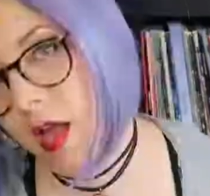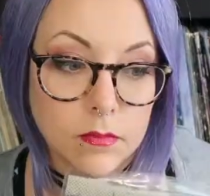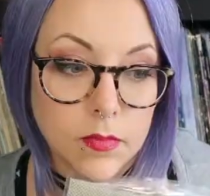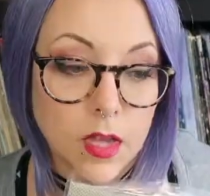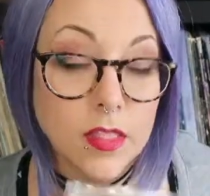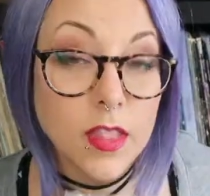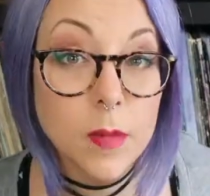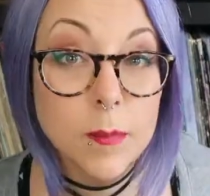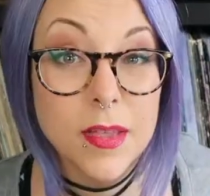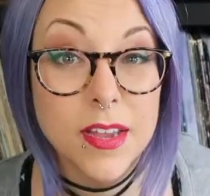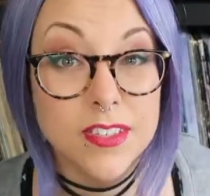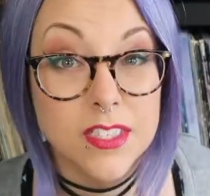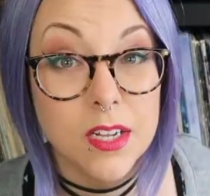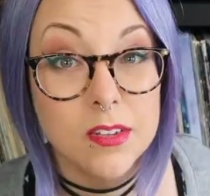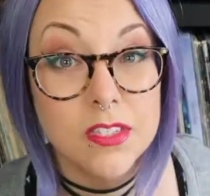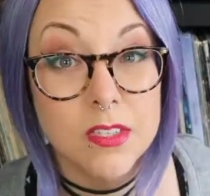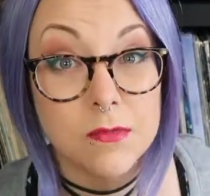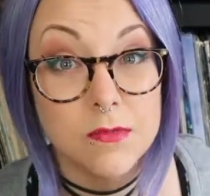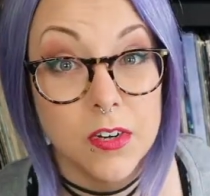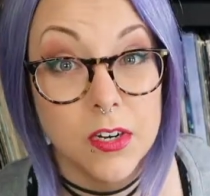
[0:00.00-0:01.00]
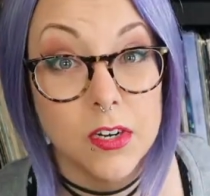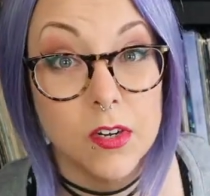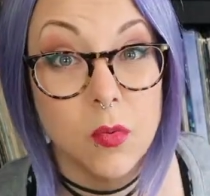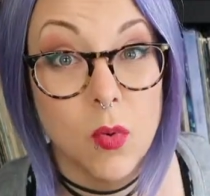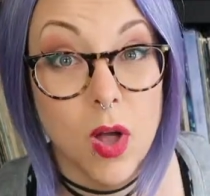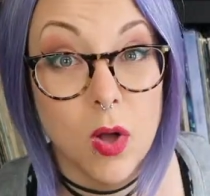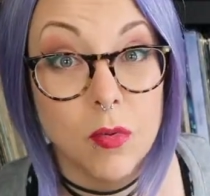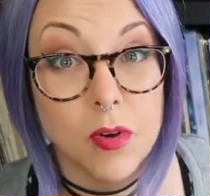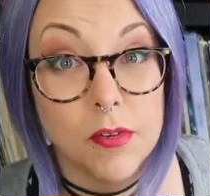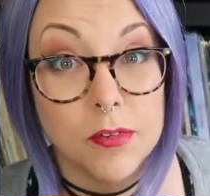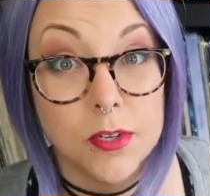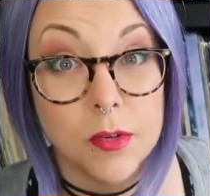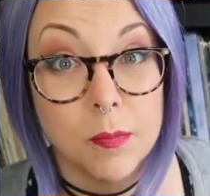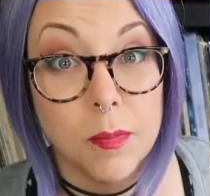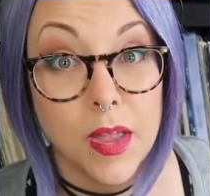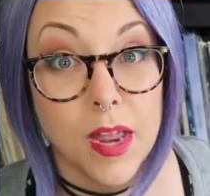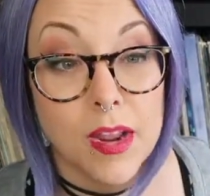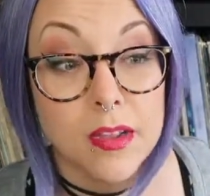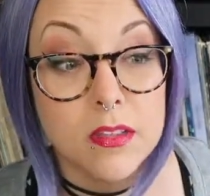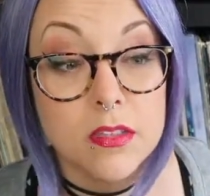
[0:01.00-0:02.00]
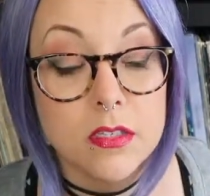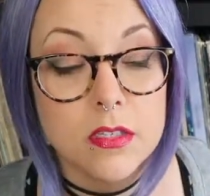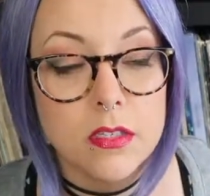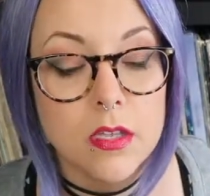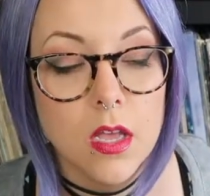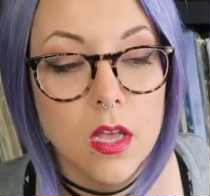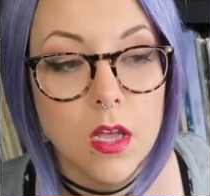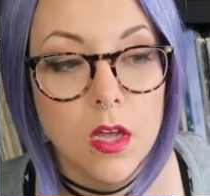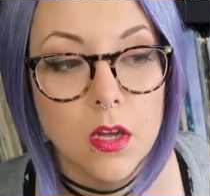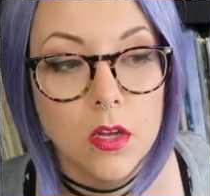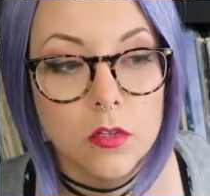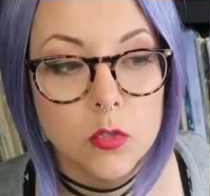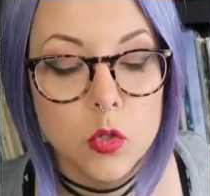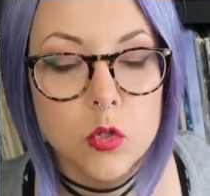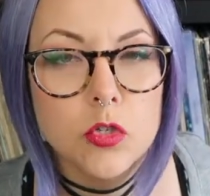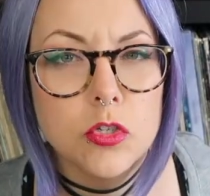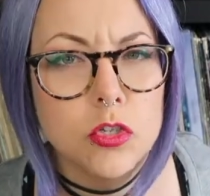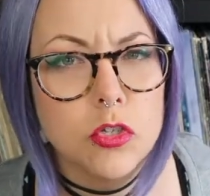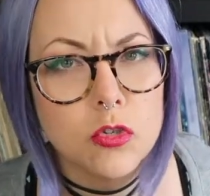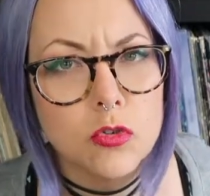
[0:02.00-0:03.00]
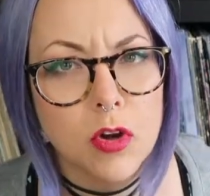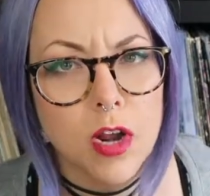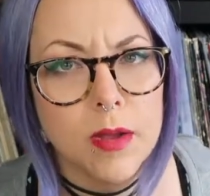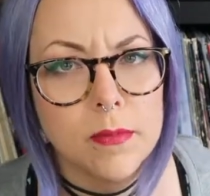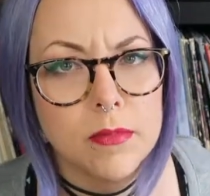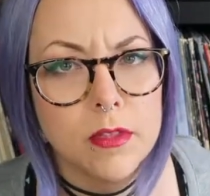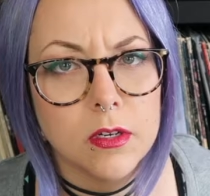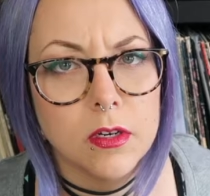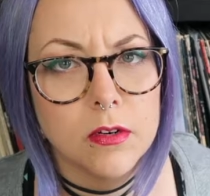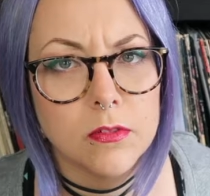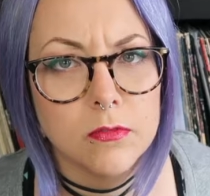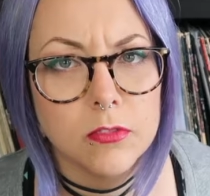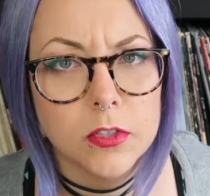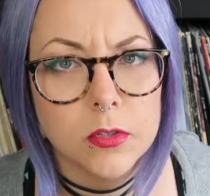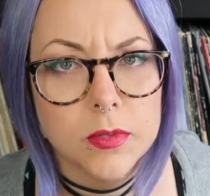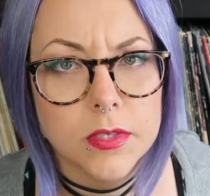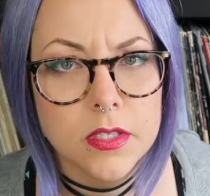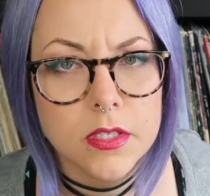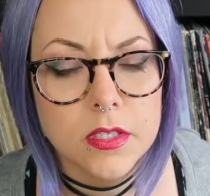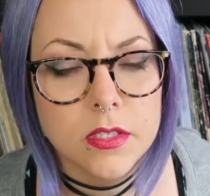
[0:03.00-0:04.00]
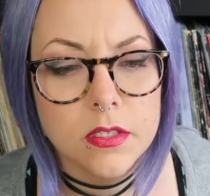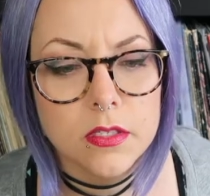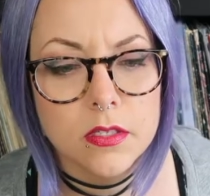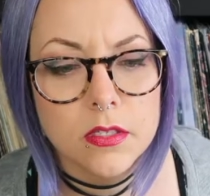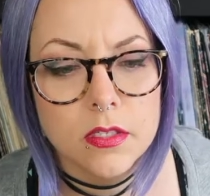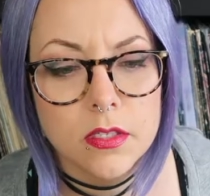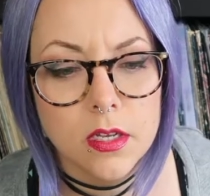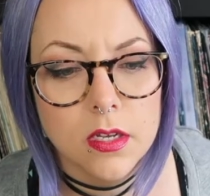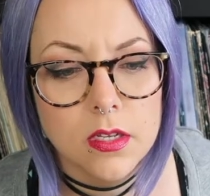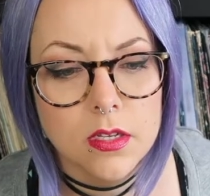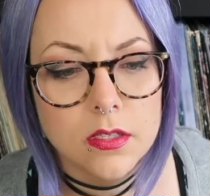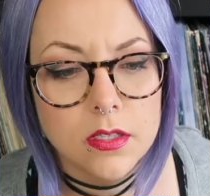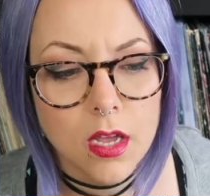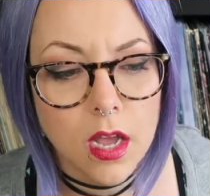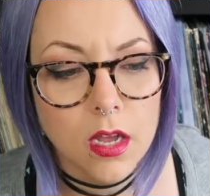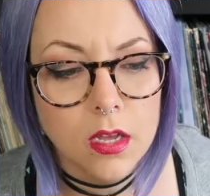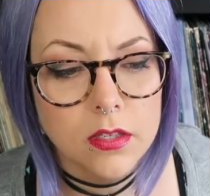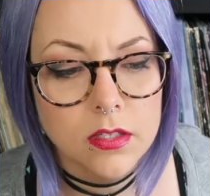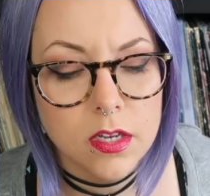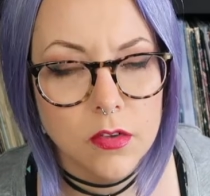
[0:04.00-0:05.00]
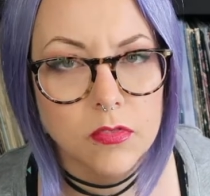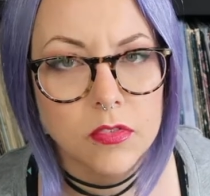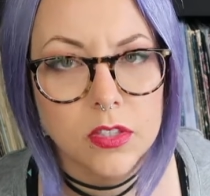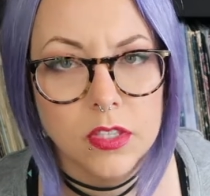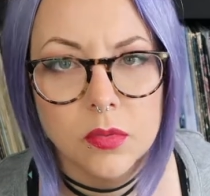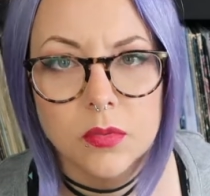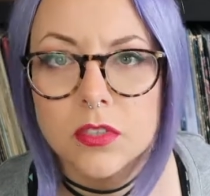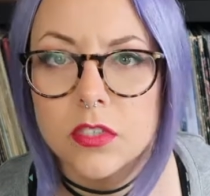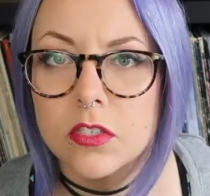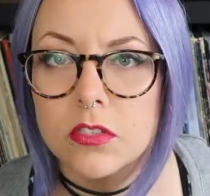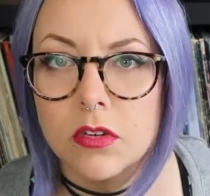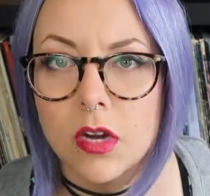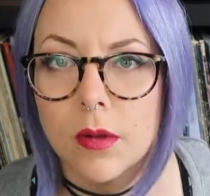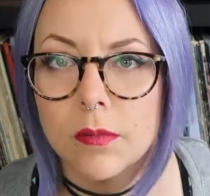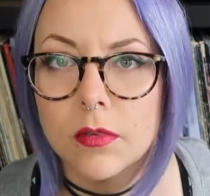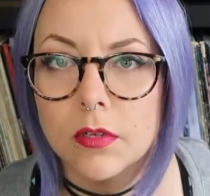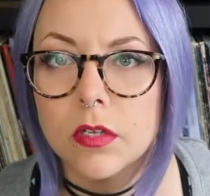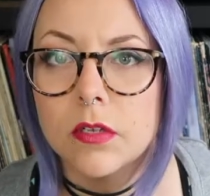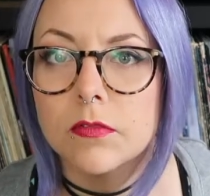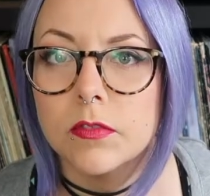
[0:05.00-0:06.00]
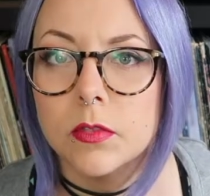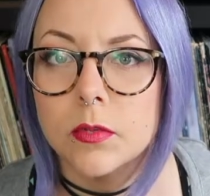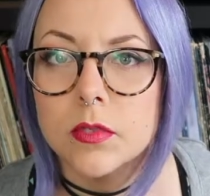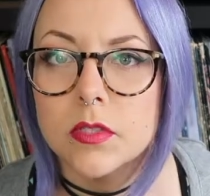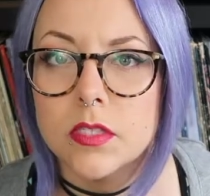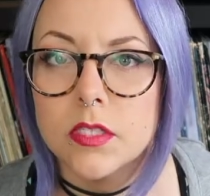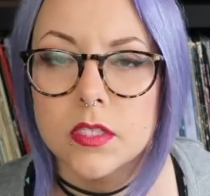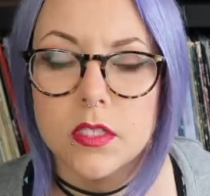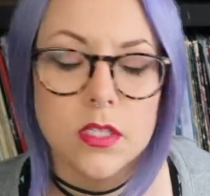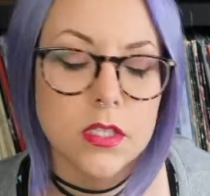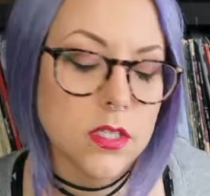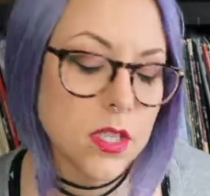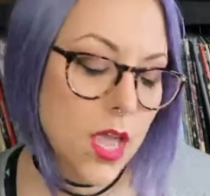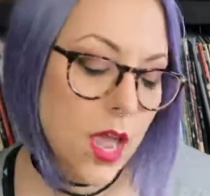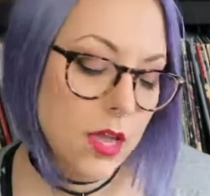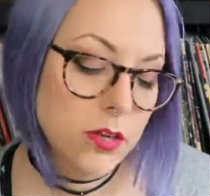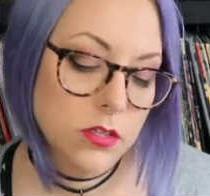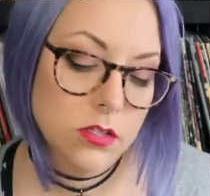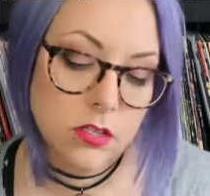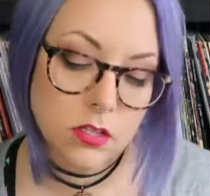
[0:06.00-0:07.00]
And they picked out some very well-rounded bands to describe their influences, because I definitely would describe their influences as that.